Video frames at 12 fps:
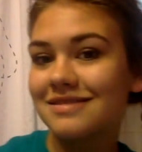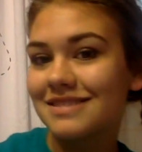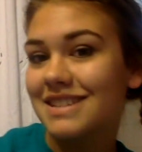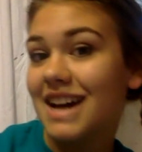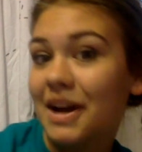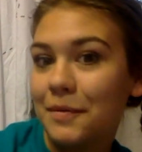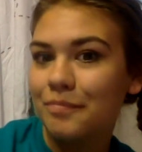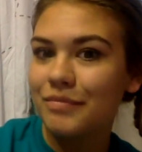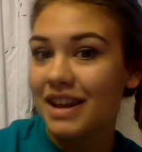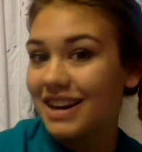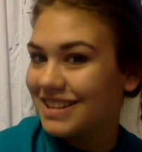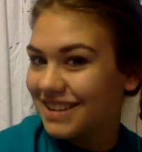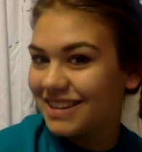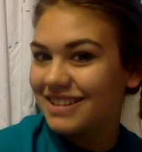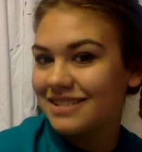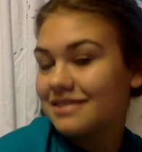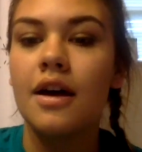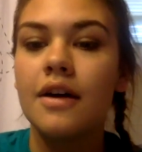time that I did.
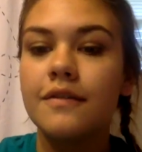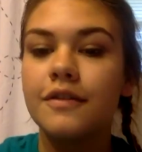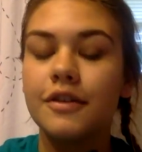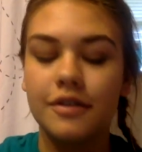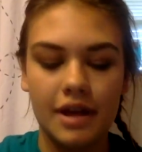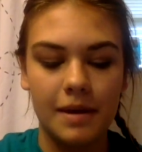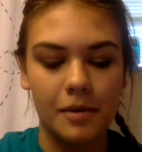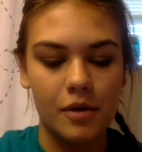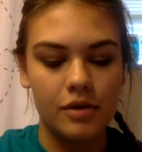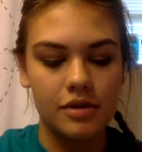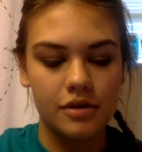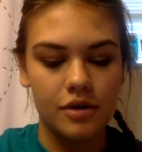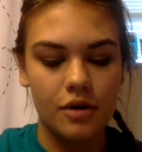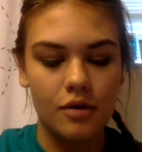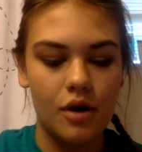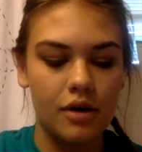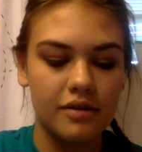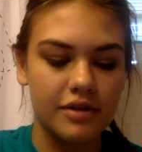First, I'm going to go
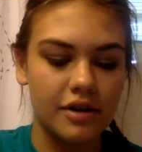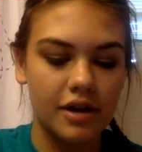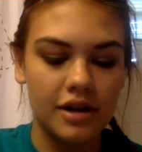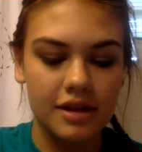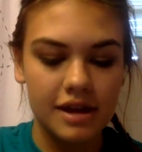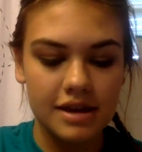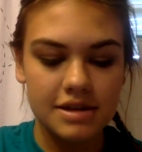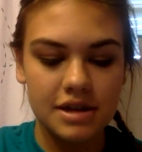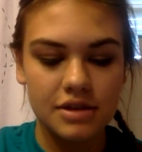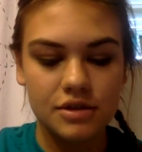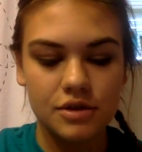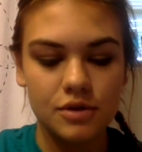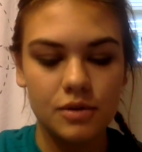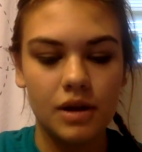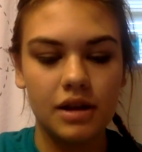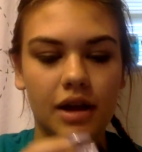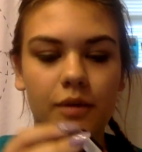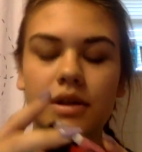over these two
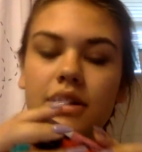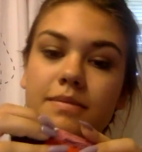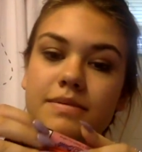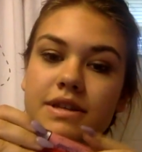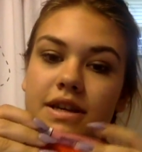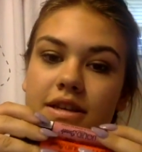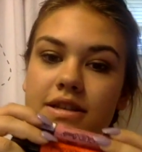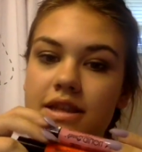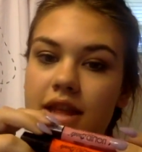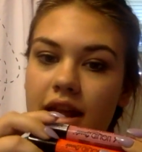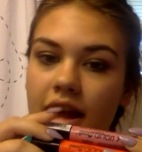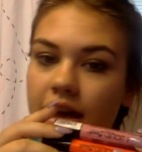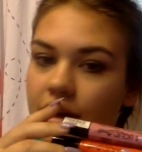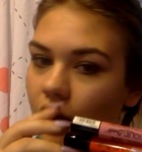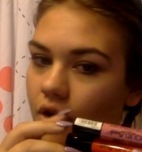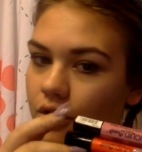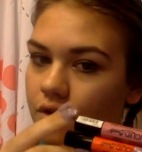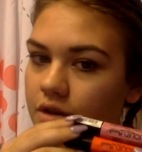liquid lipsticks that I
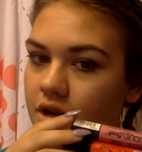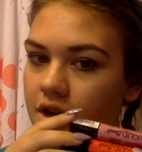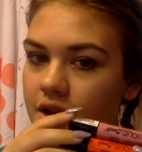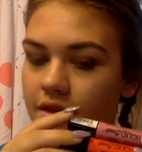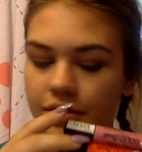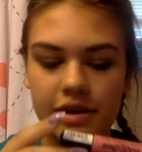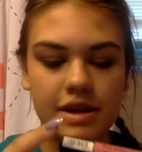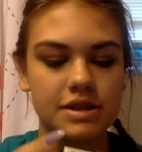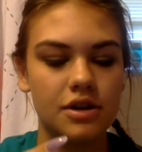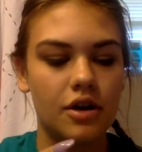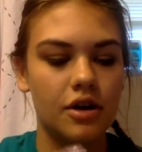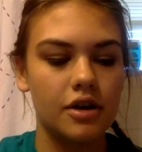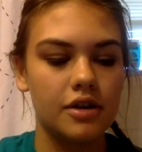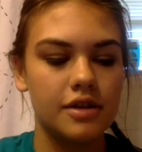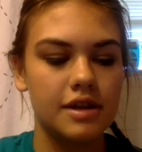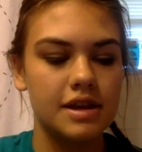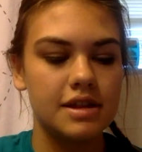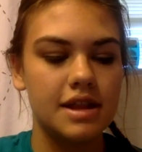own. These are
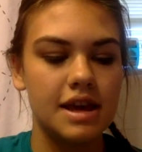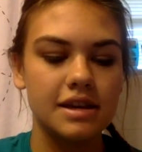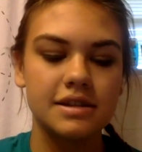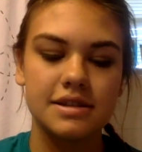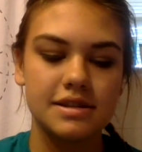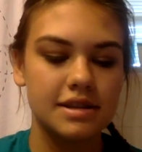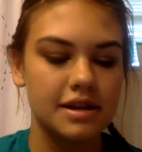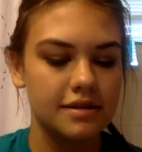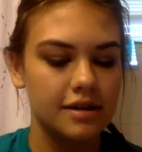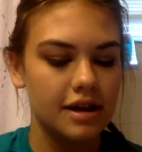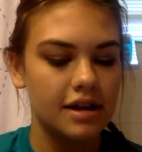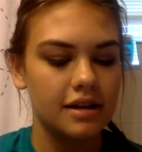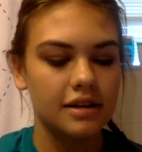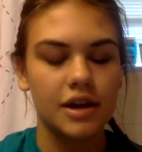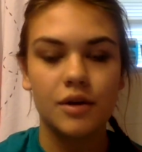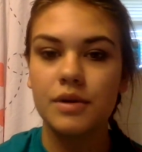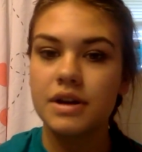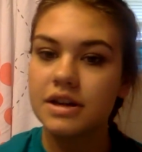the NYX
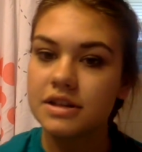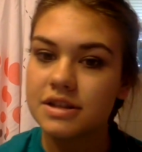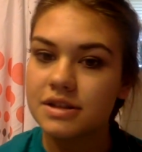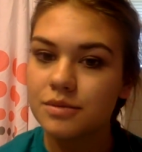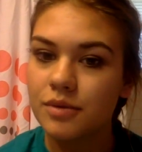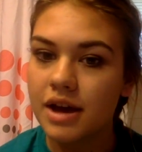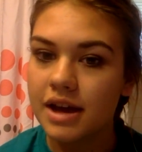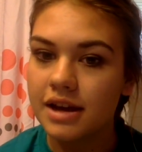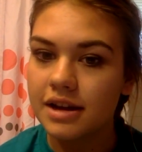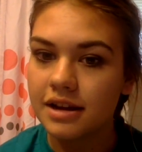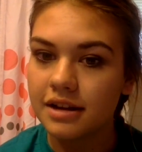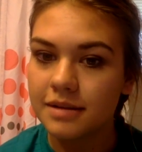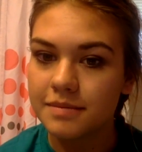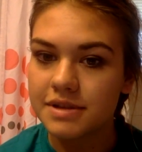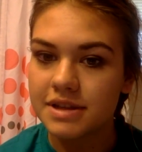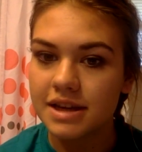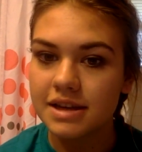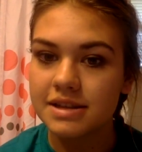Liquid Suede
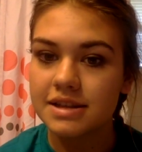Lipsticks.